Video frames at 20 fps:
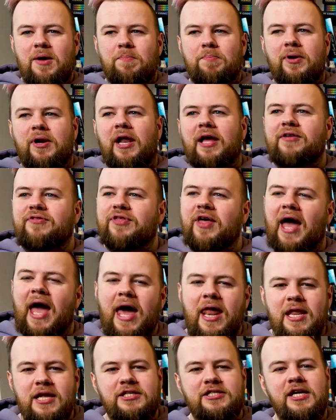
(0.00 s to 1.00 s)
but like the
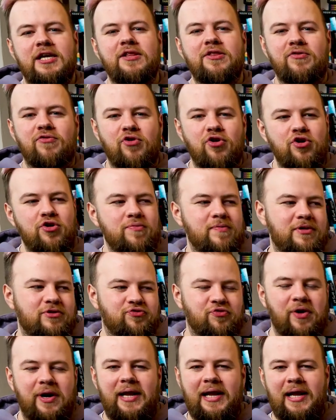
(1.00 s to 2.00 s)
energy in the room
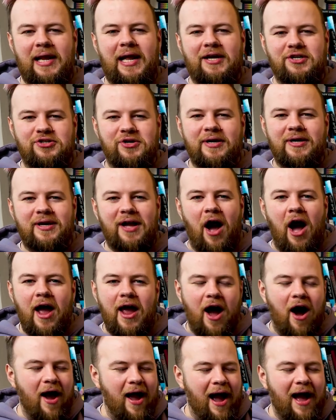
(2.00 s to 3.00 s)
is really electric.
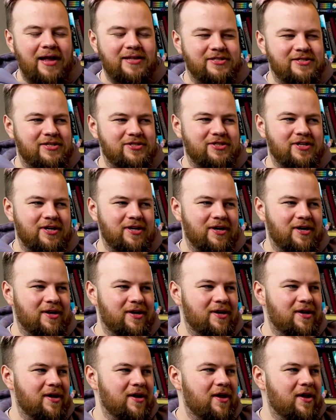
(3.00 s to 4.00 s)
I had such
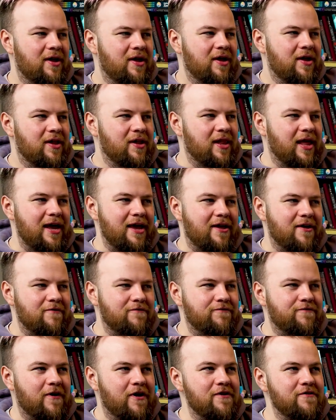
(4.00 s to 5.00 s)
a like
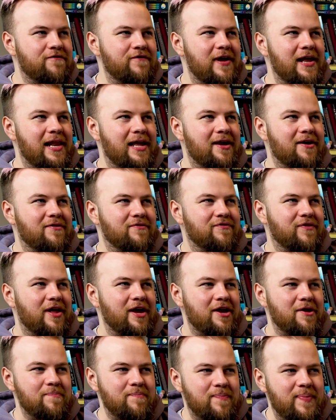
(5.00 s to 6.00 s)
fun feeling of
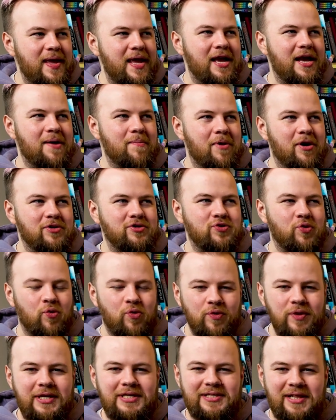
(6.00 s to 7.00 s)
like being amongst
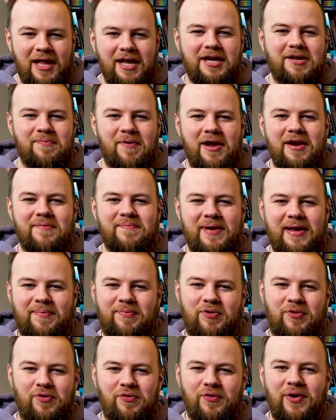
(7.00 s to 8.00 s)
all these like-minded
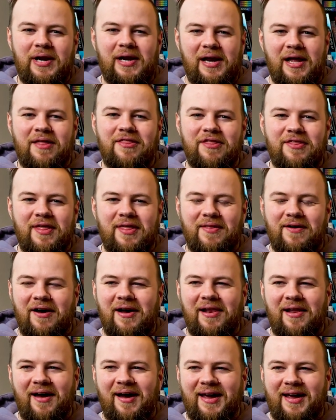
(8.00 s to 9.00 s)
people who really like the thing that
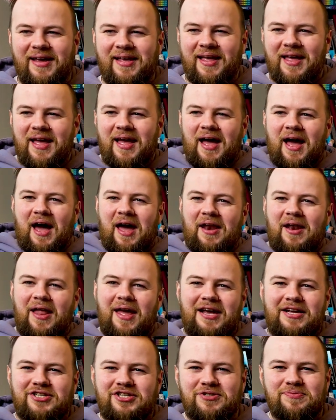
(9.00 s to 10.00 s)
I like, and
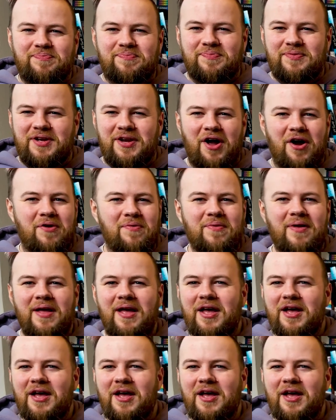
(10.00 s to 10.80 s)
like just, you know,